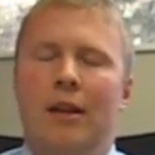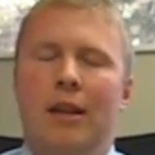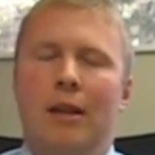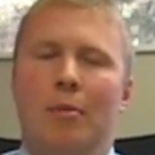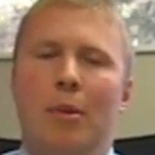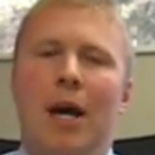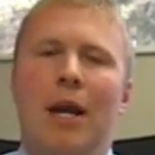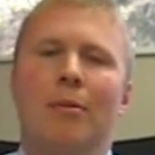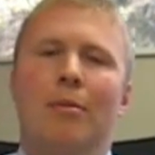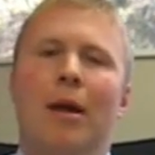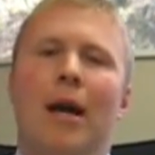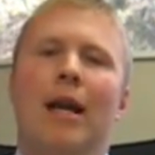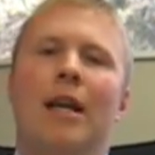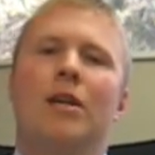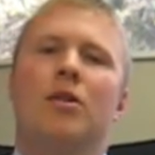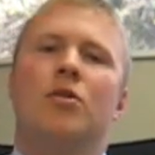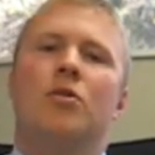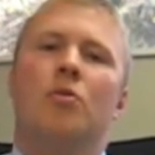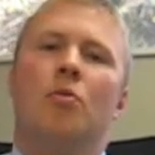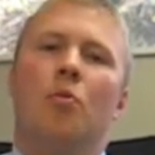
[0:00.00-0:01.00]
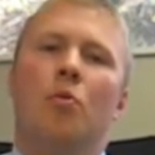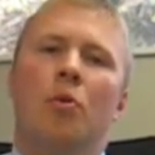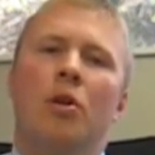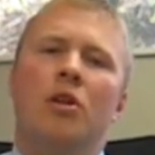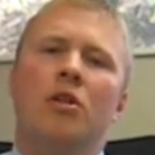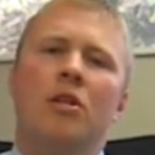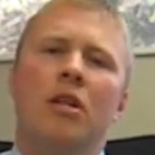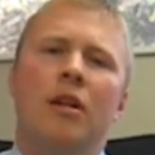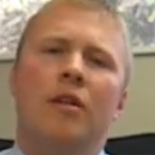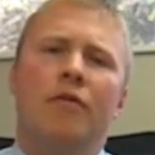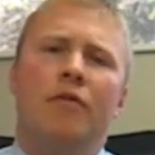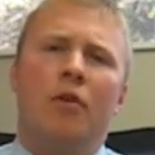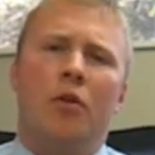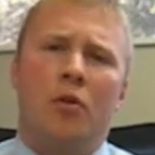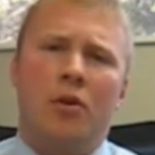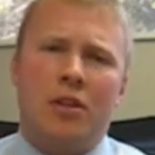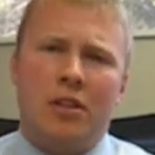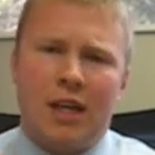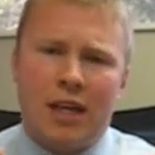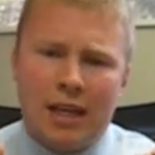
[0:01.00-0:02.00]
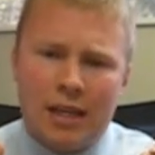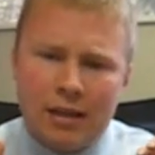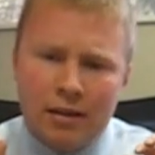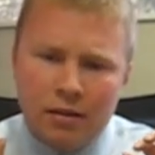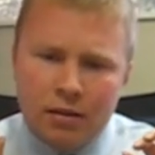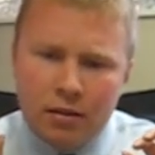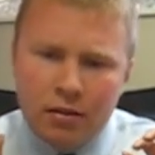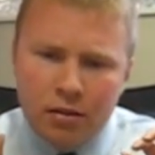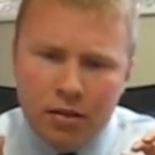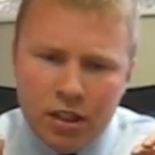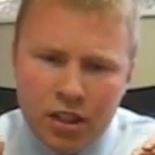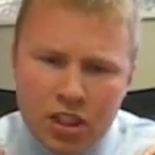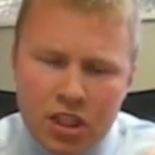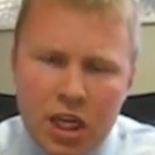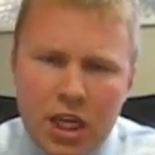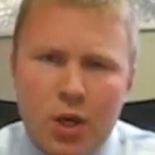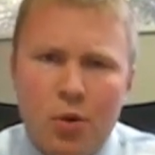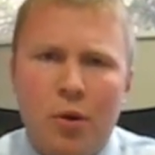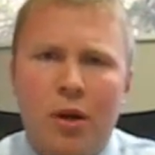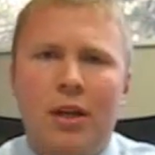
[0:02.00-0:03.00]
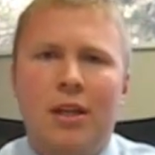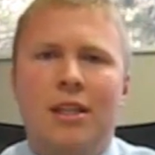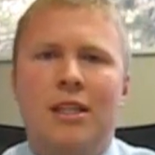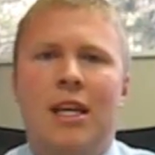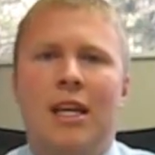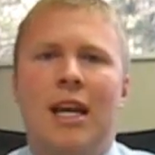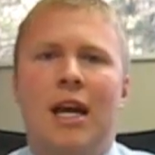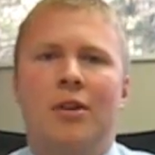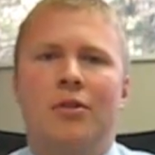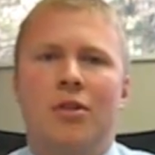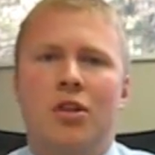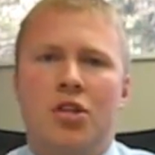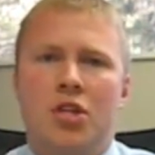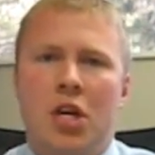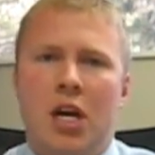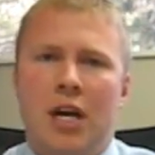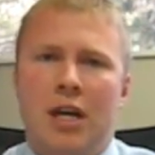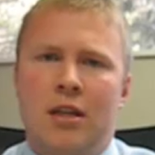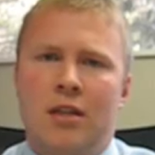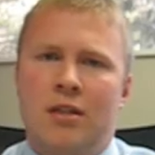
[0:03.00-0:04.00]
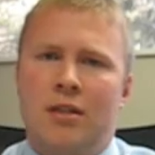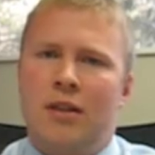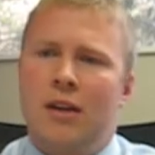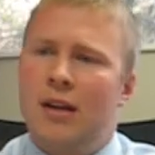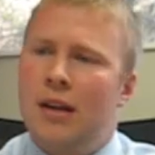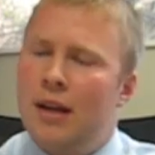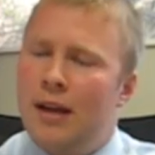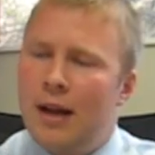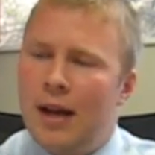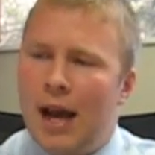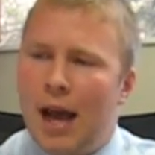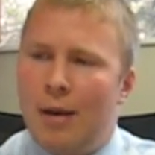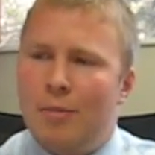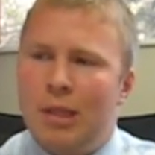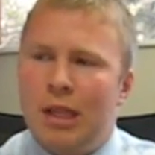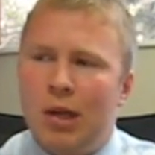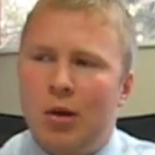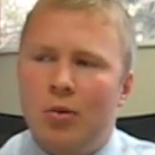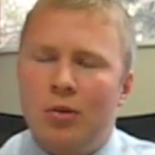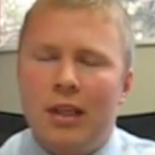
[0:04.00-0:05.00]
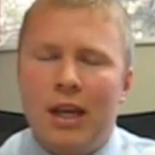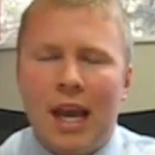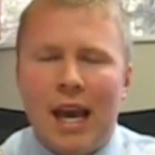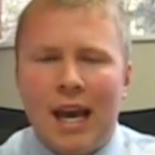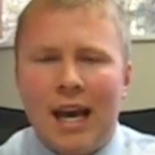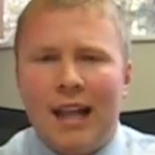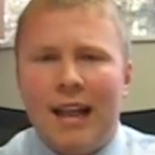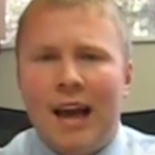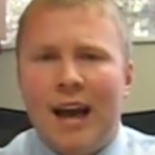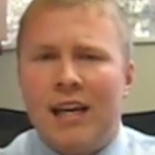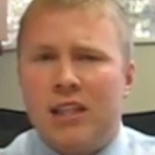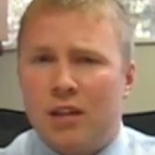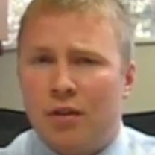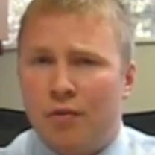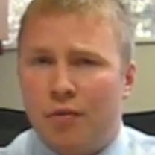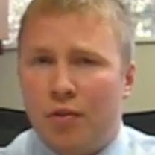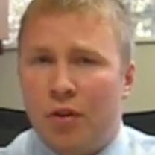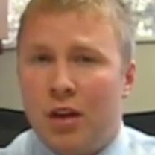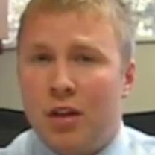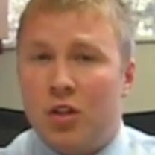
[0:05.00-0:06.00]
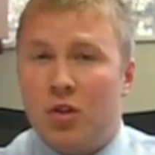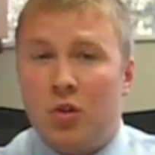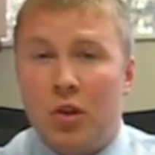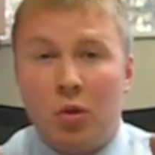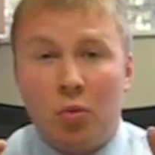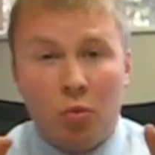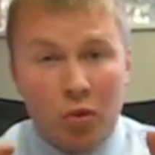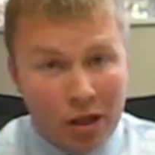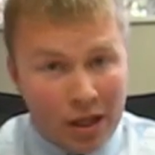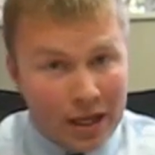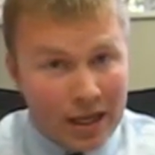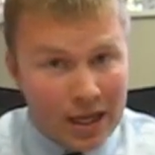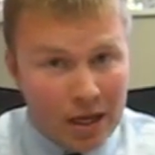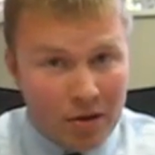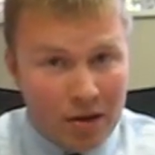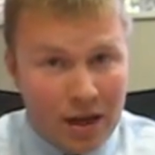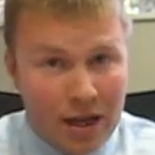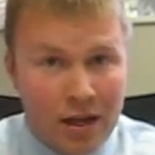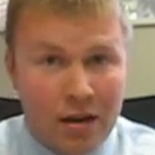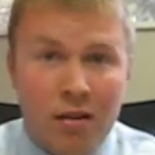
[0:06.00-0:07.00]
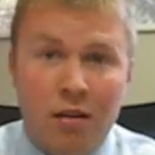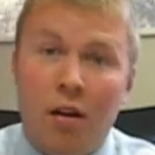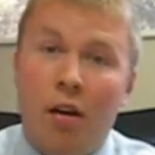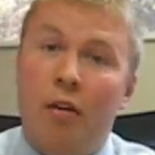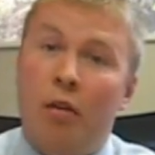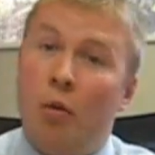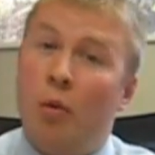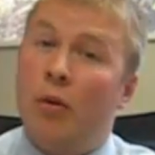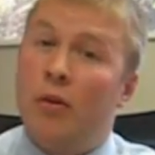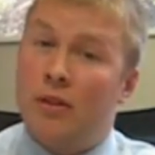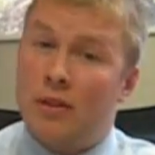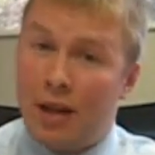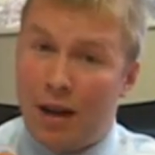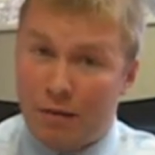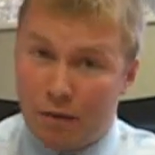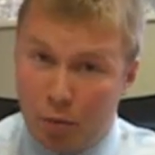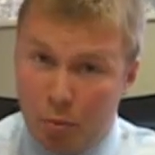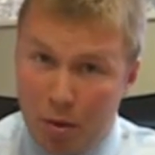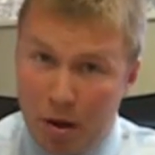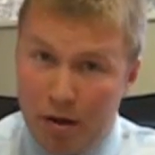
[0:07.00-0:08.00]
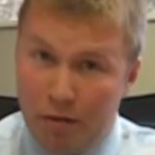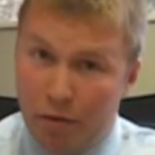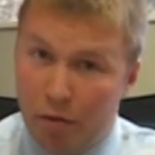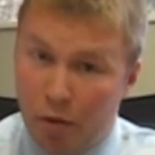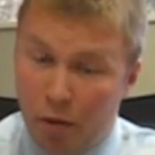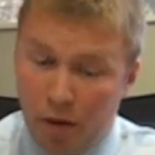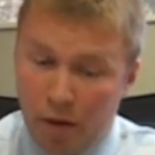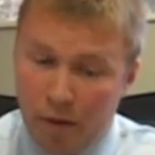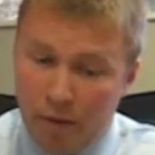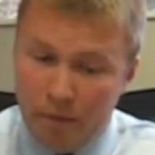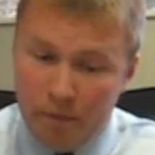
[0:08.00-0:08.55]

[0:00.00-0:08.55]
The bottom line is we just need to focus on continuing to send out the checks. I mean, the only allies and friends you can really count on are the ones you have to pay for.